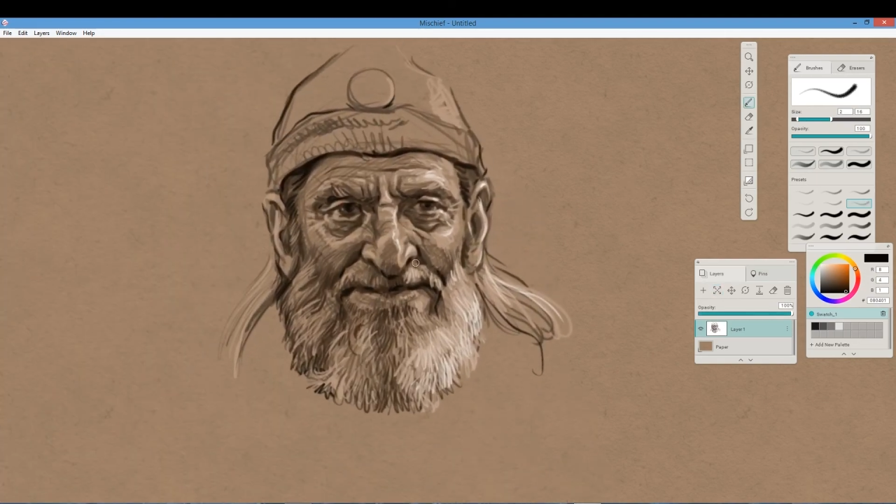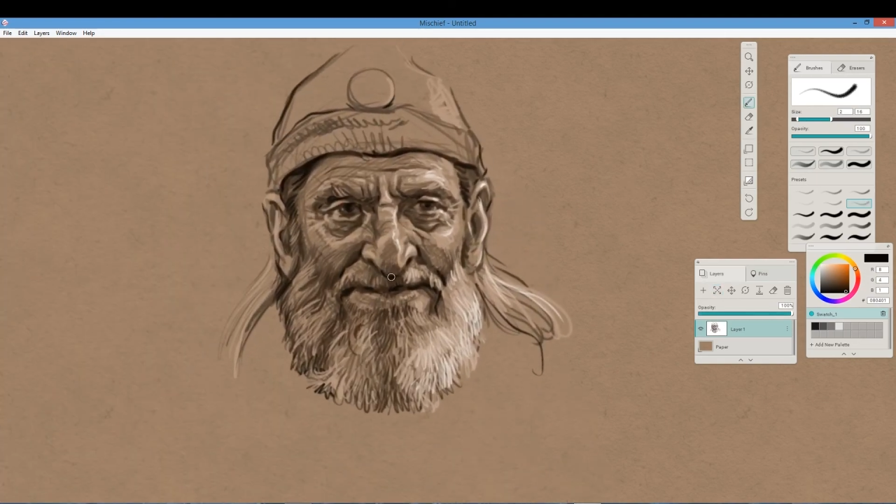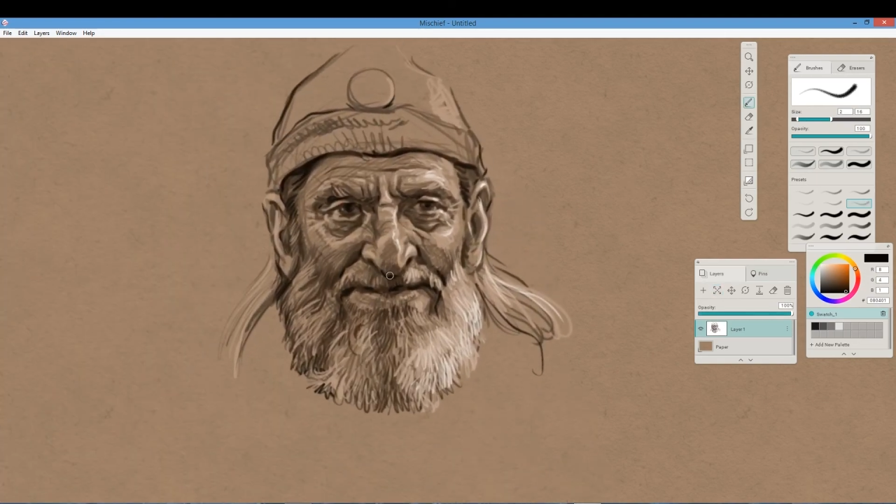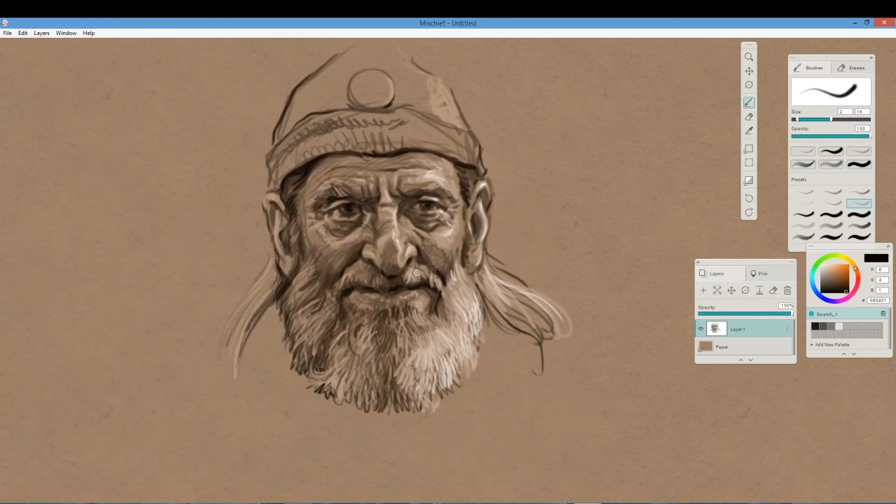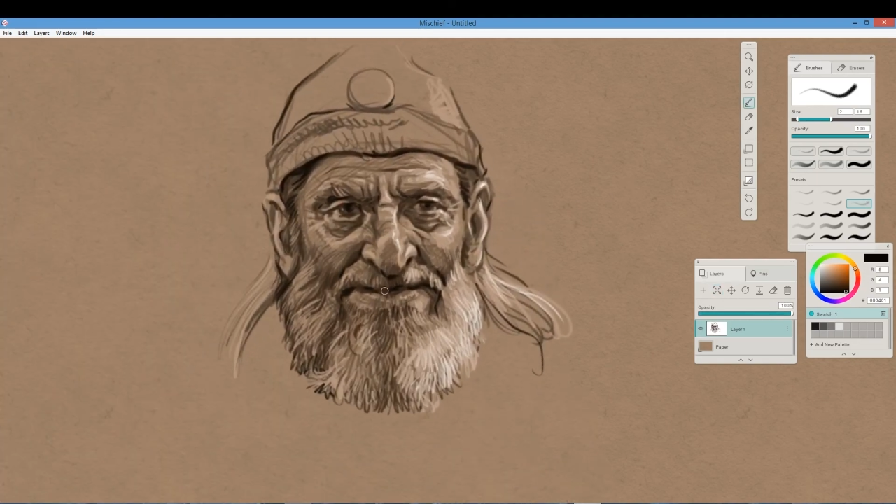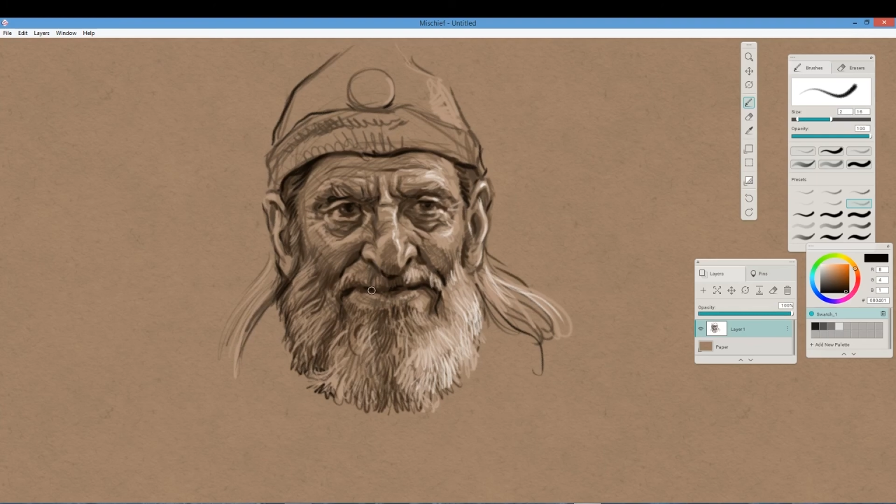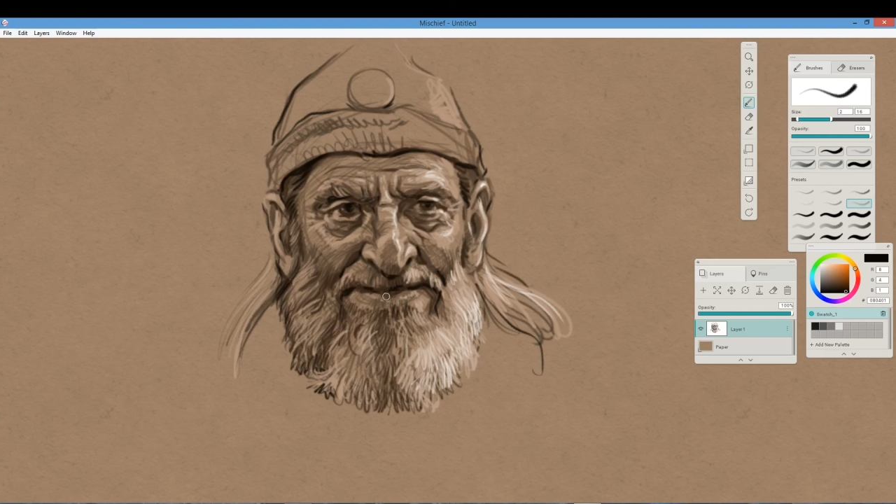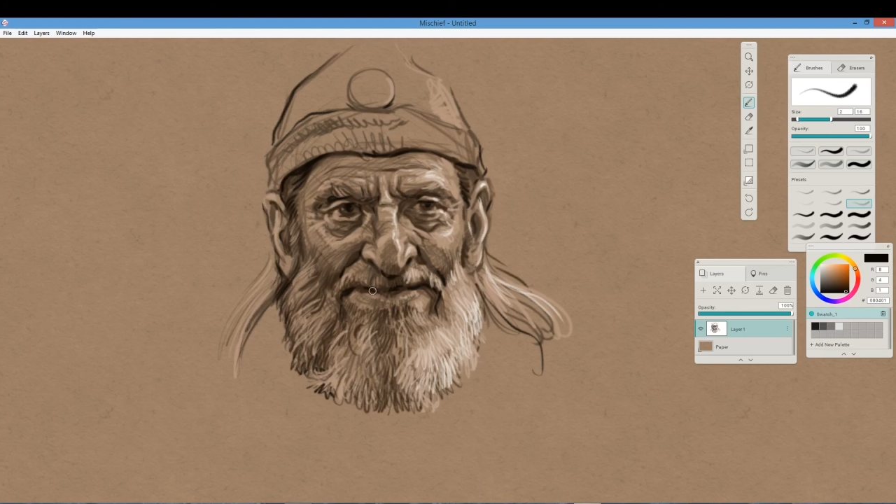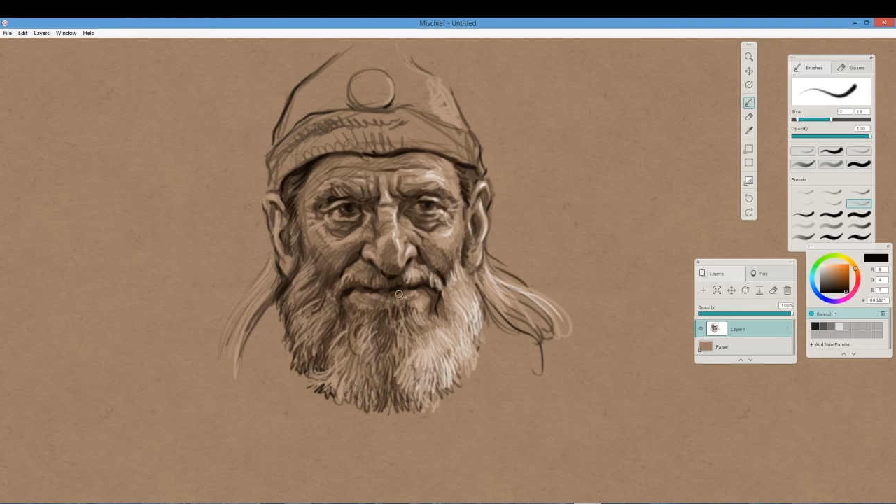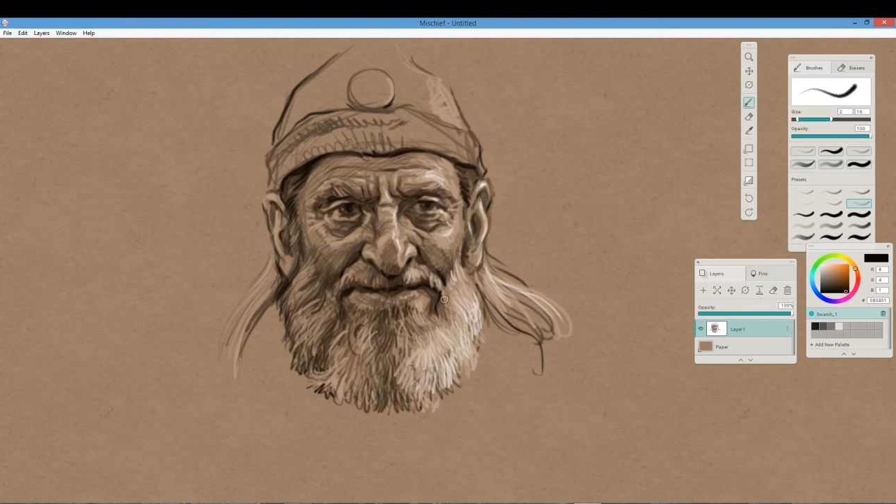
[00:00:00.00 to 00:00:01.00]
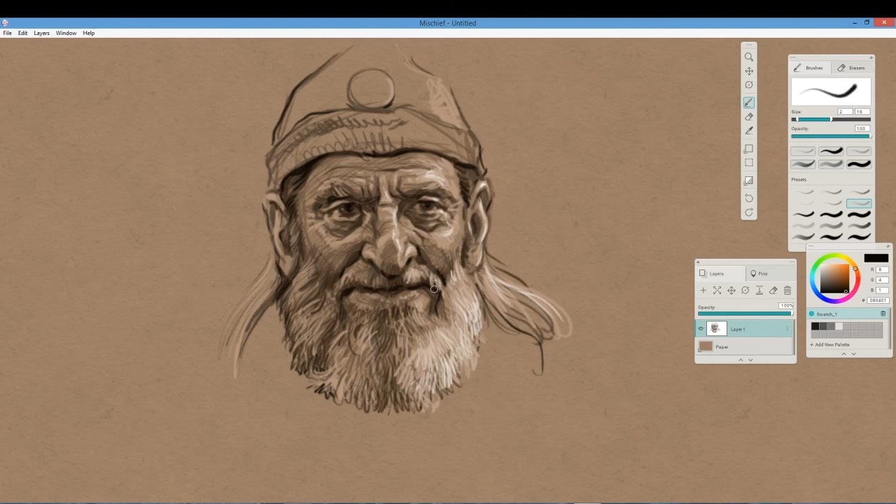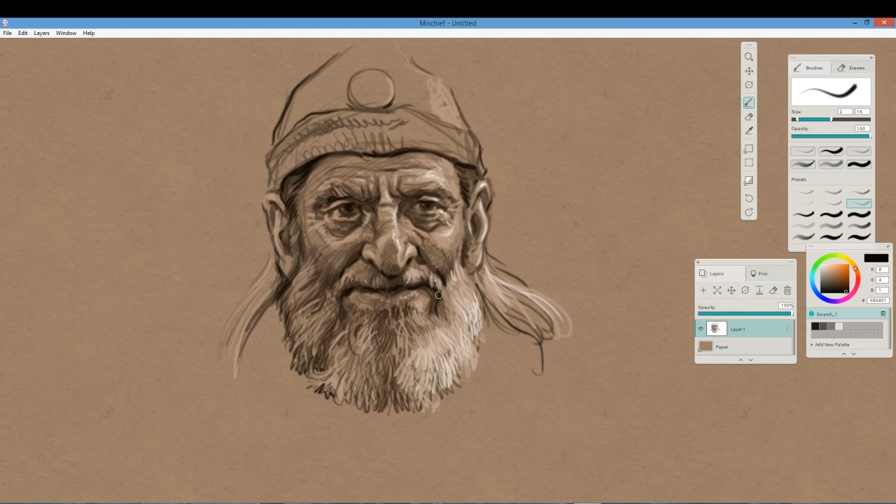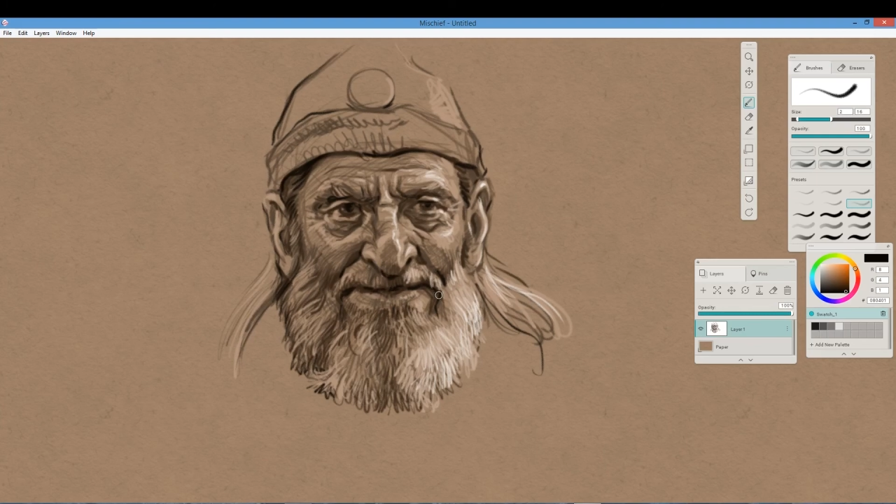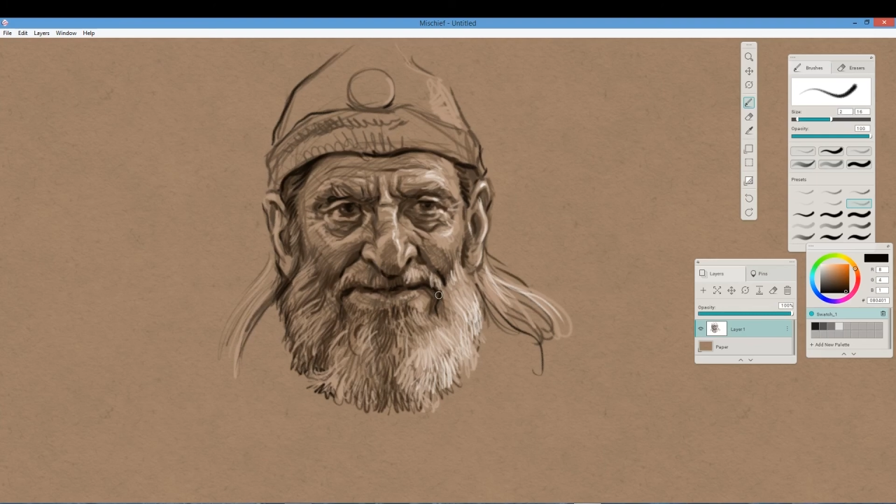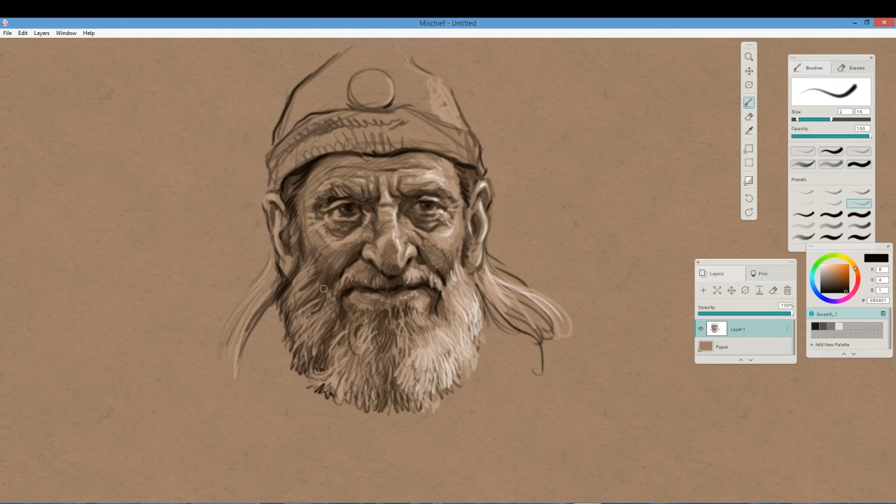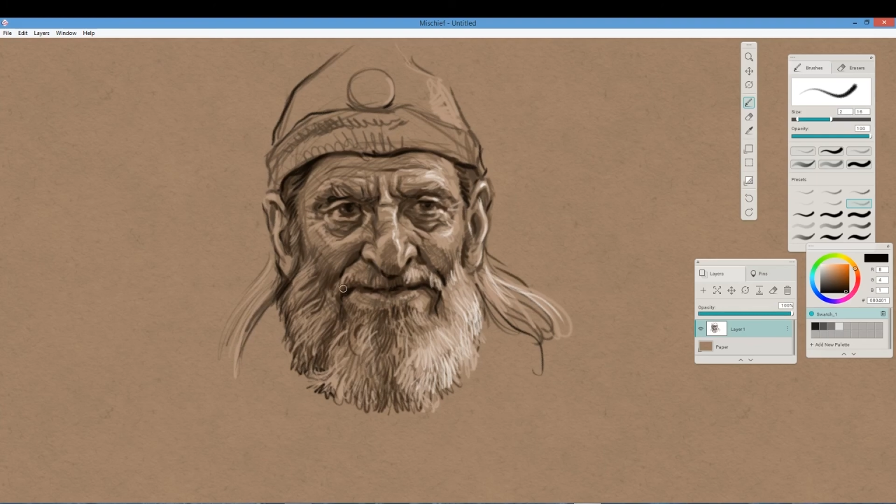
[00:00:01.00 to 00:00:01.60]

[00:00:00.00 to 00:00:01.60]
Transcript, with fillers: infinite canvas where,